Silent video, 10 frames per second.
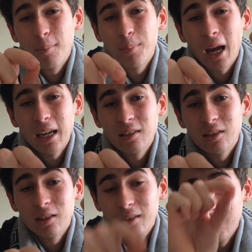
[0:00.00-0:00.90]

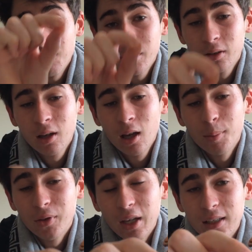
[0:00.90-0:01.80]
painted zip,
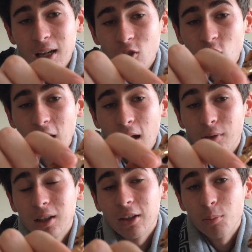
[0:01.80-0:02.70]
but these actually have
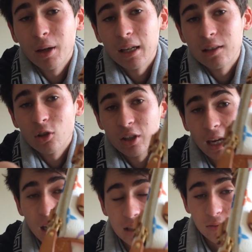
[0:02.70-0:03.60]
a leather piece on the
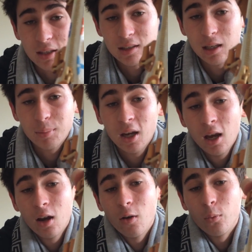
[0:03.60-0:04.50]
end of the zip
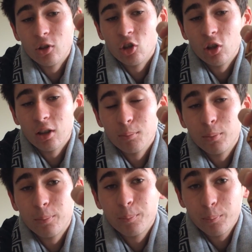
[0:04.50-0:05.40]
of which you can
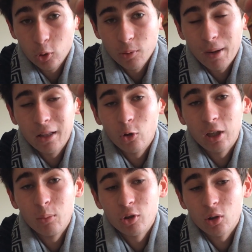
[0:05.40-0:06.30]
put your padlock
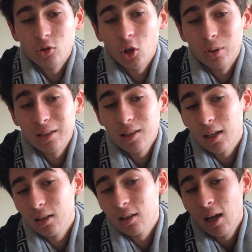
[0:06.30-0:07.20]
in, which I'll show in a
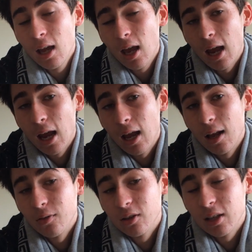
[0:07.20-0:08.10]
second,
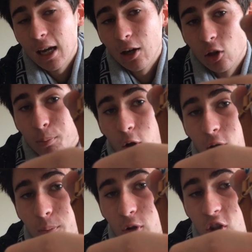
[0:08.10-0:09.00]
and the tag on the
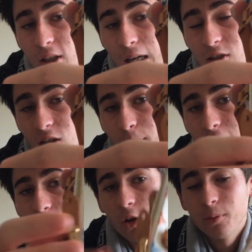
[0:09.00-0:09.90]
bottom which connects to the
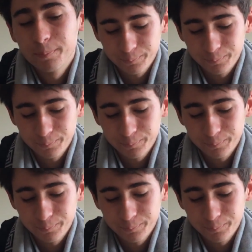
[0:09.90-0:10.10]
padlock.